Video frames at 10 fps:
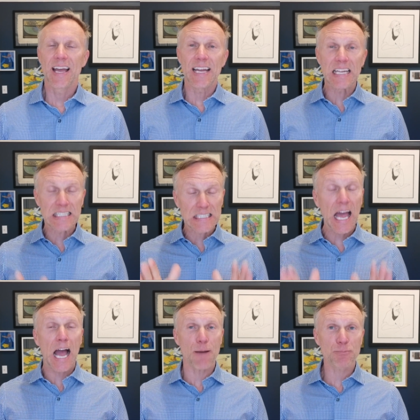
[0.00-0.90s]
It's
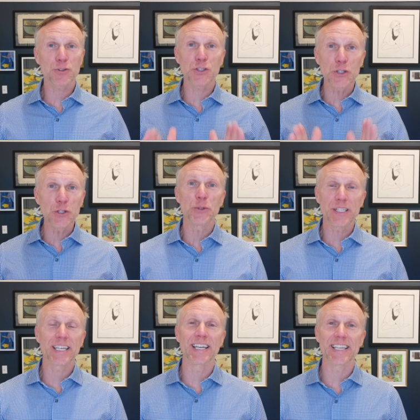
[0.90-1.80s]
absolutely
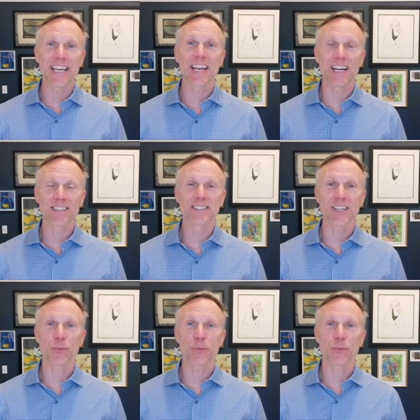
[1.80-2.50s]
going to get unstuck.